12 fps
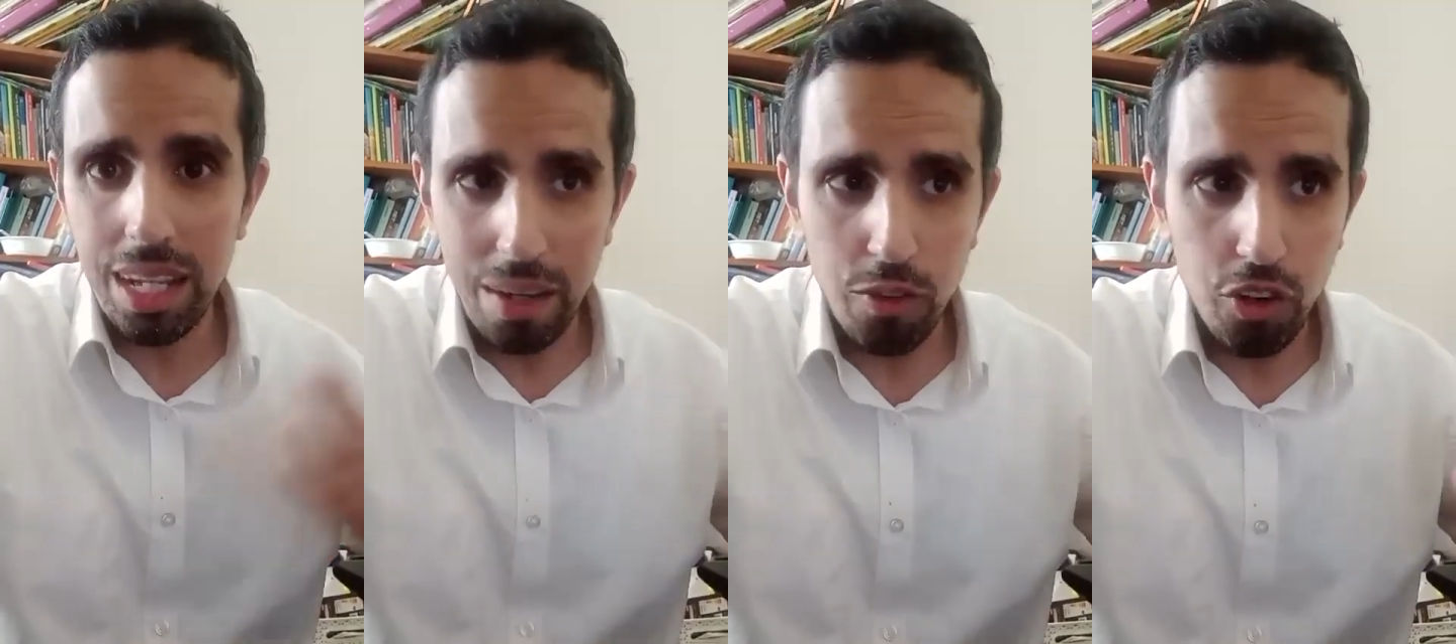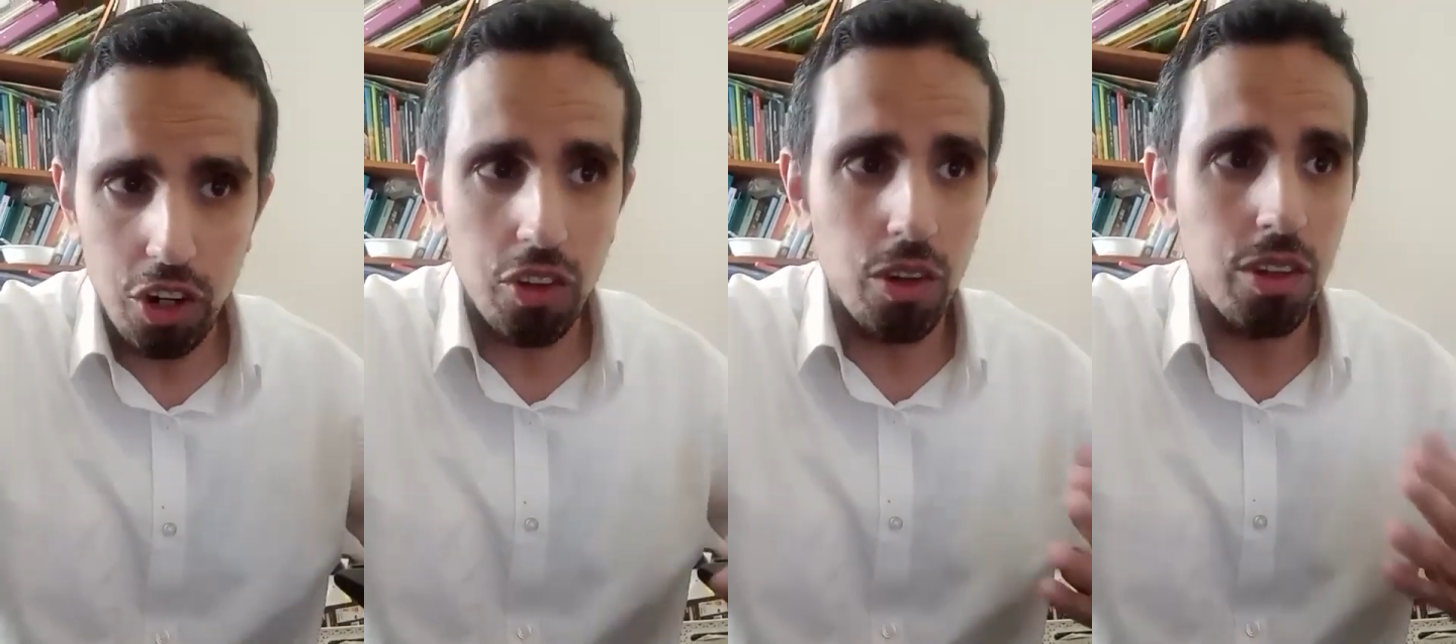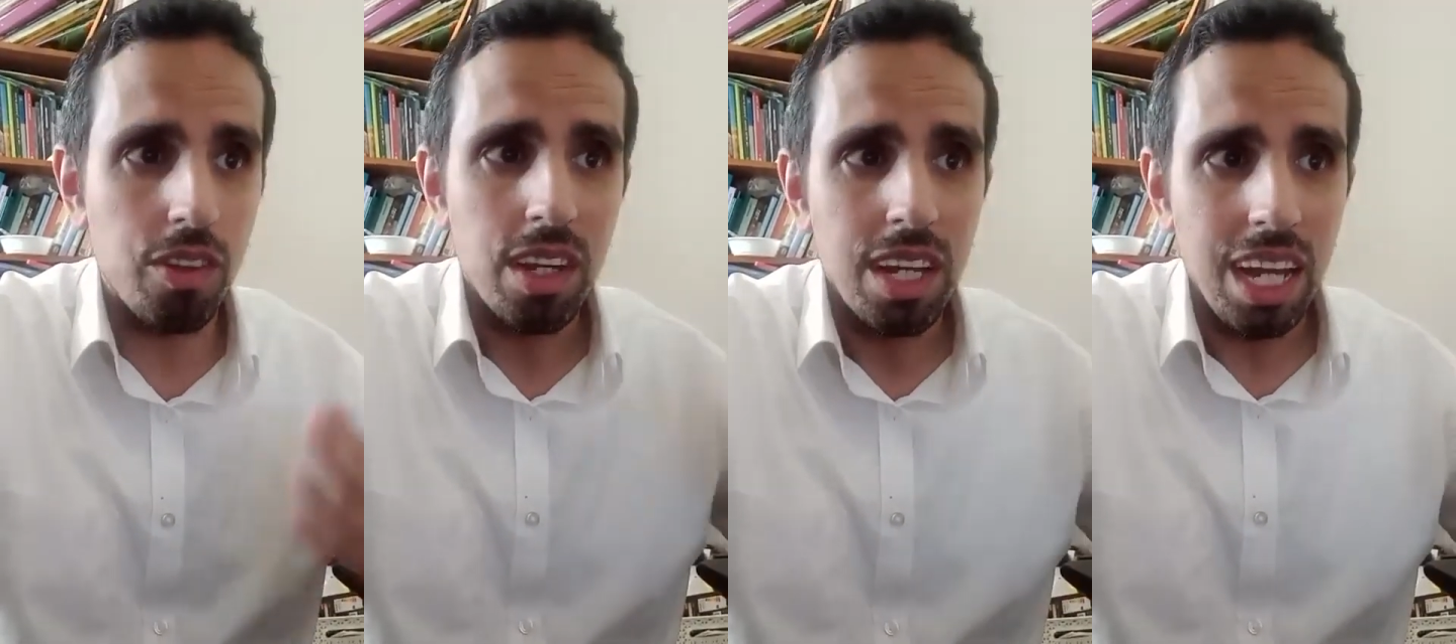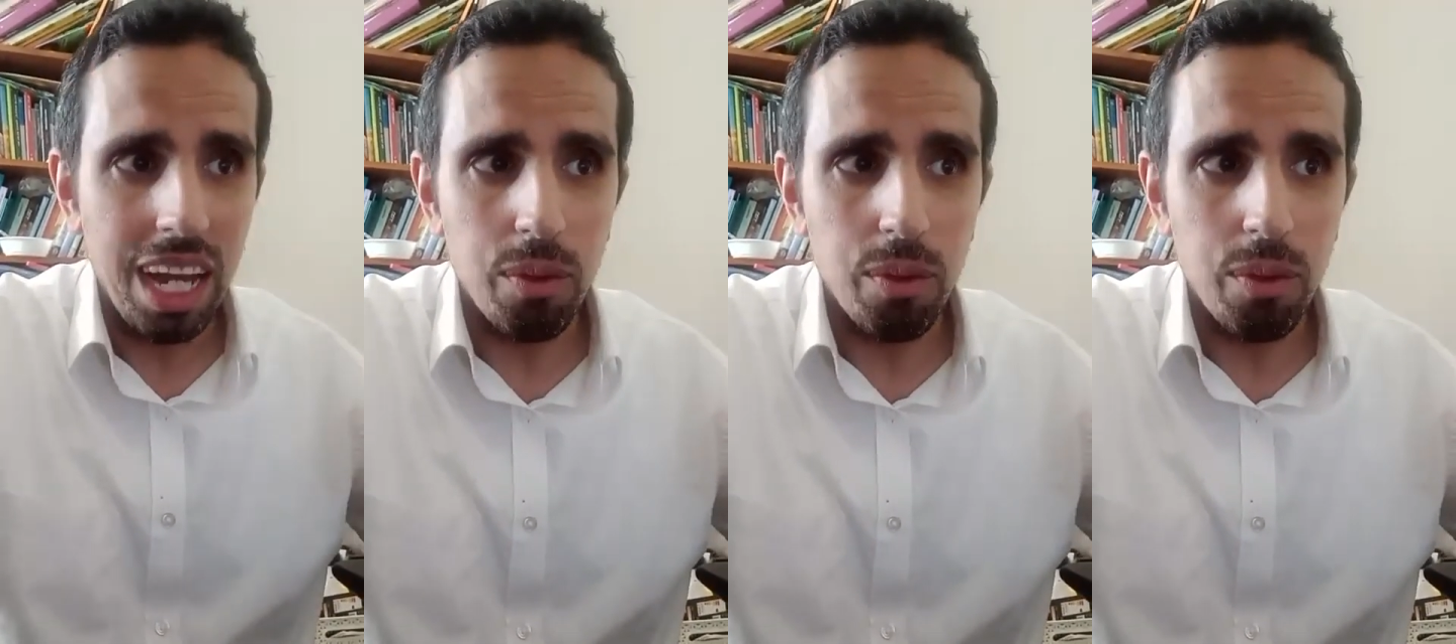gave drashot
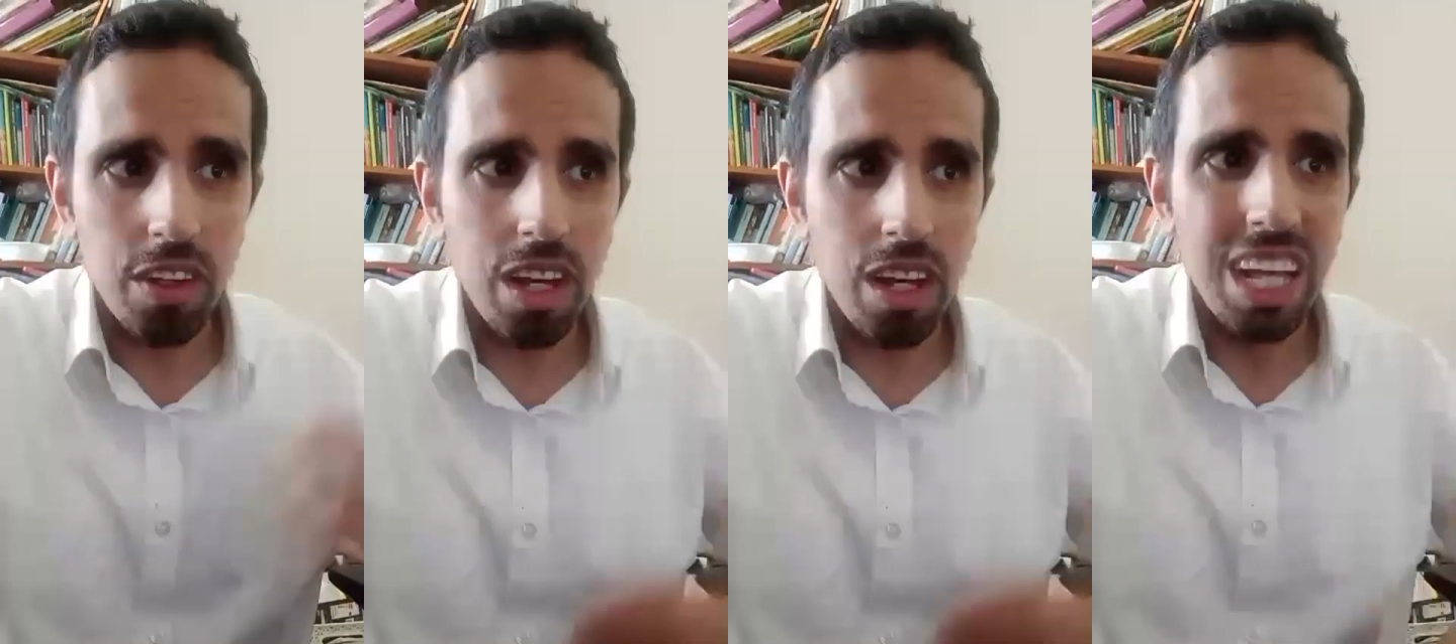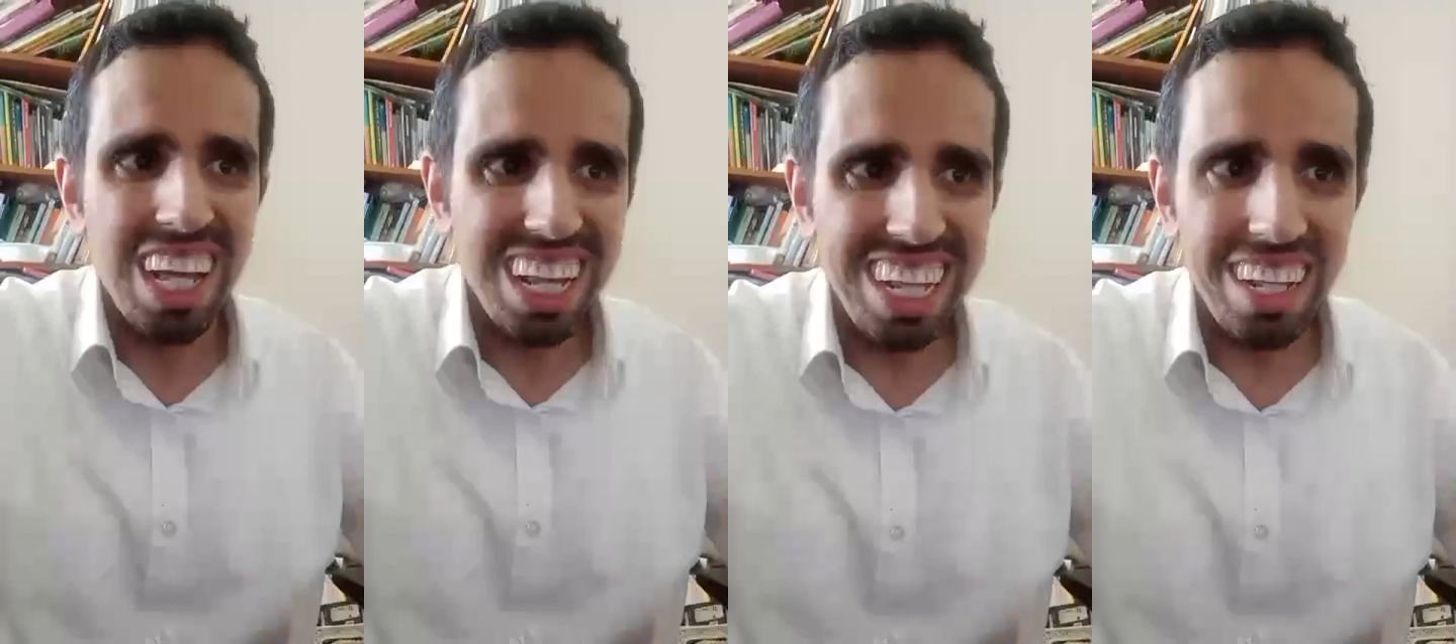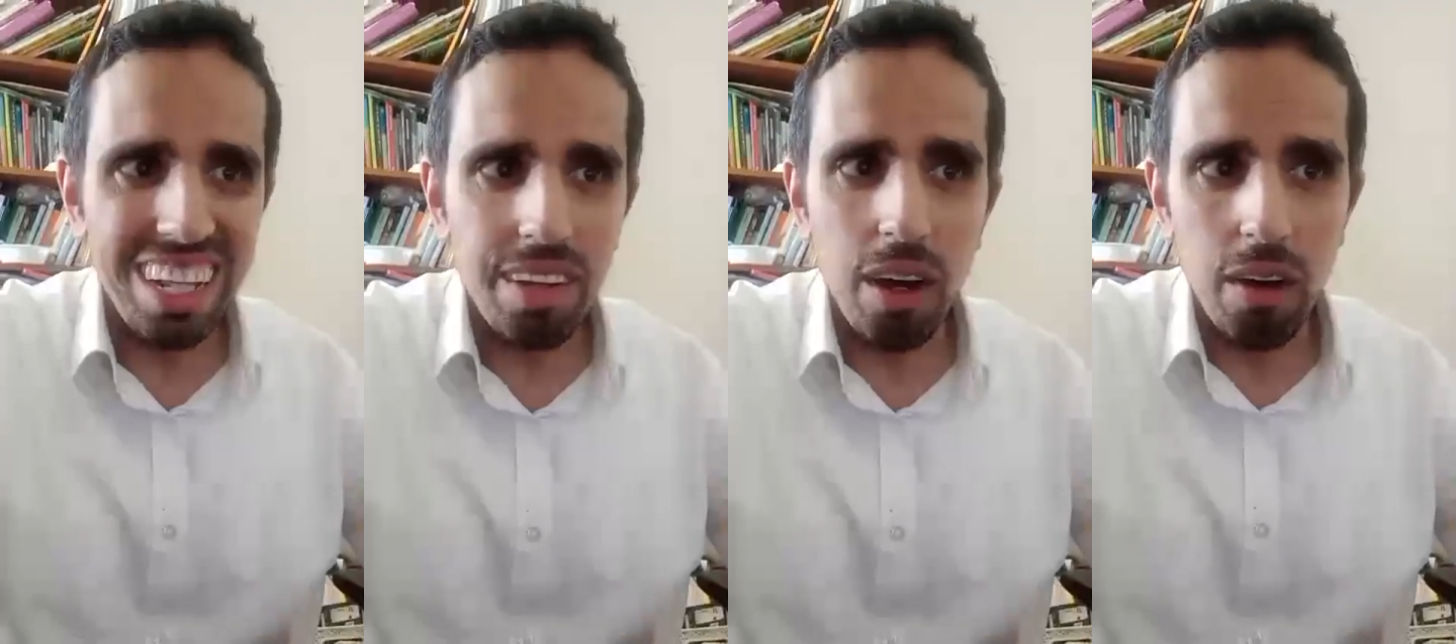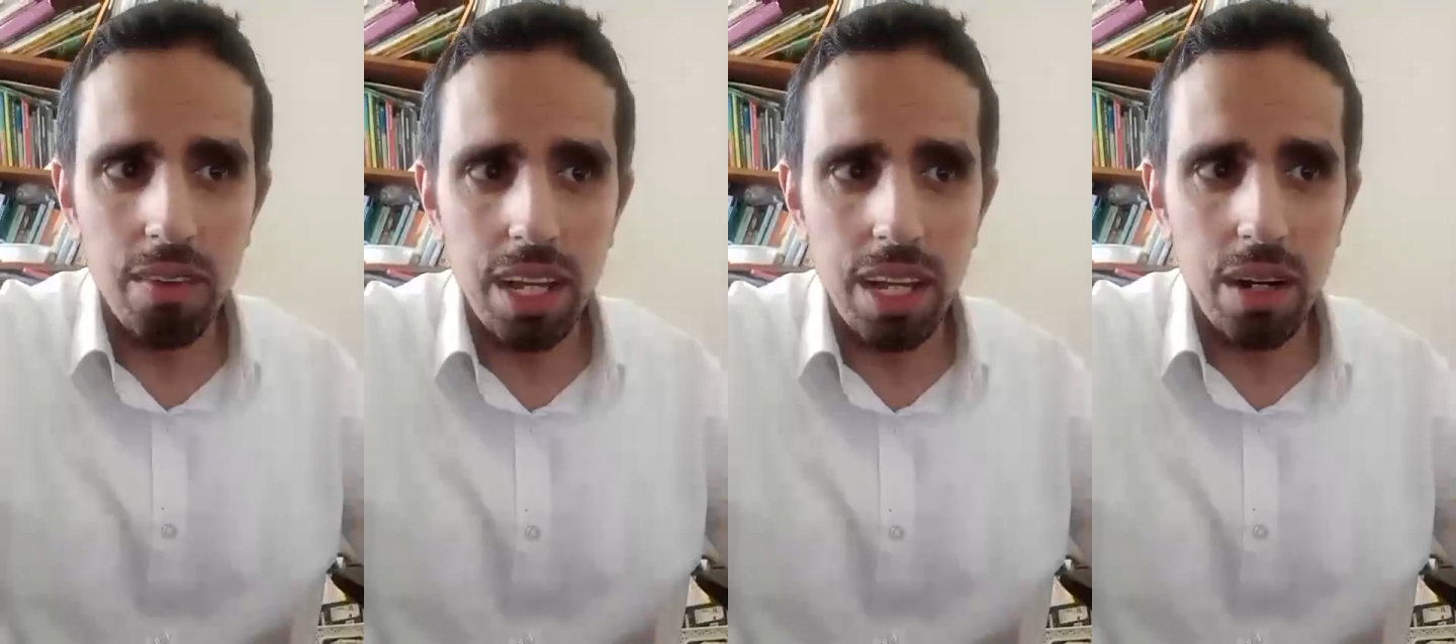and was a leader
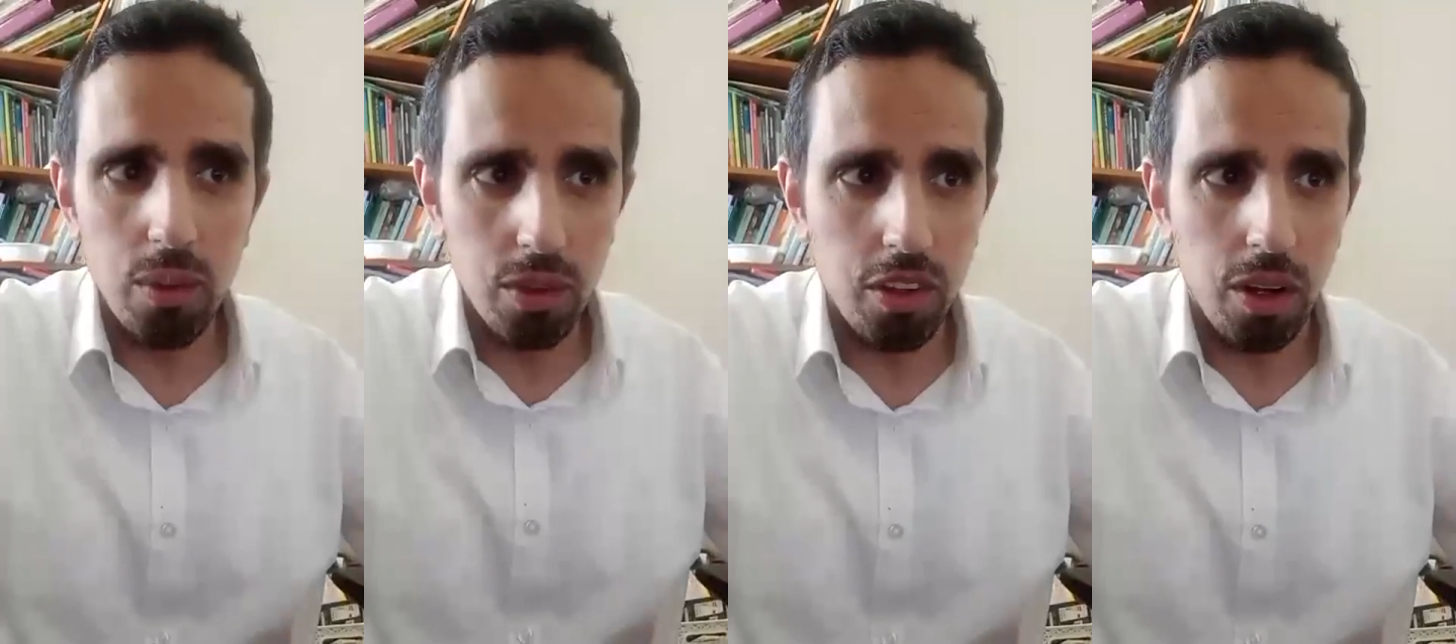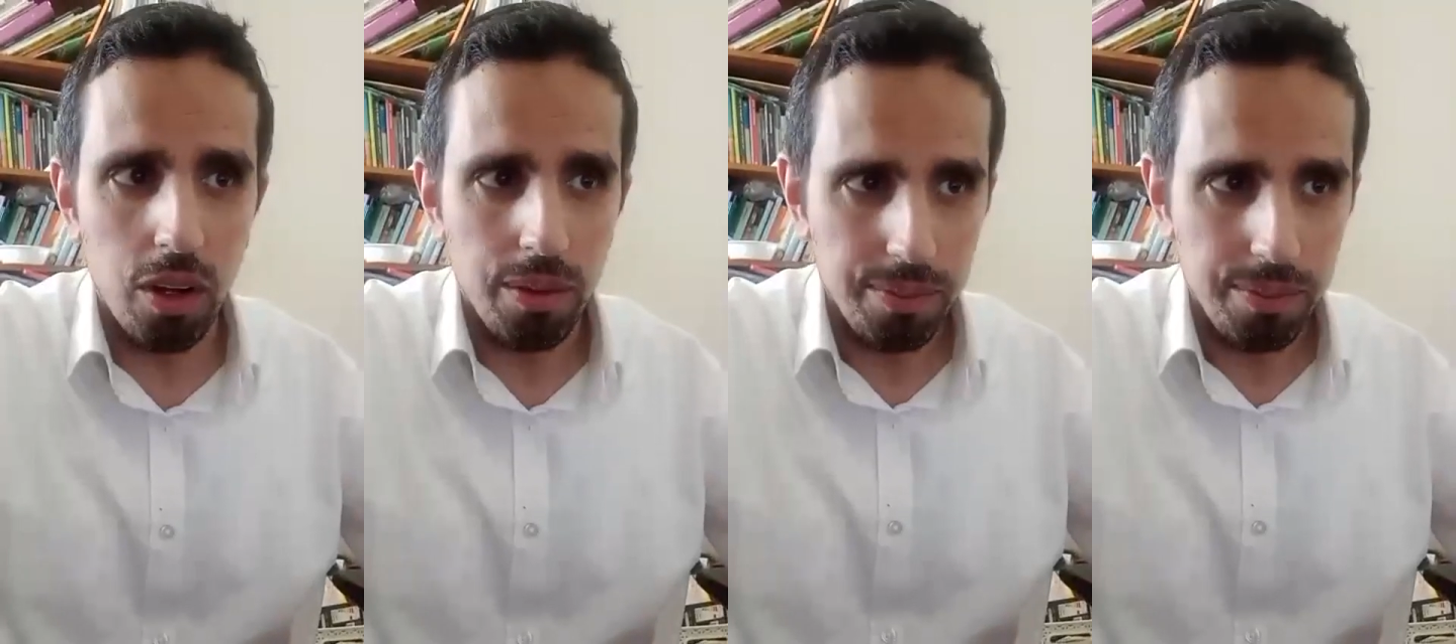over there also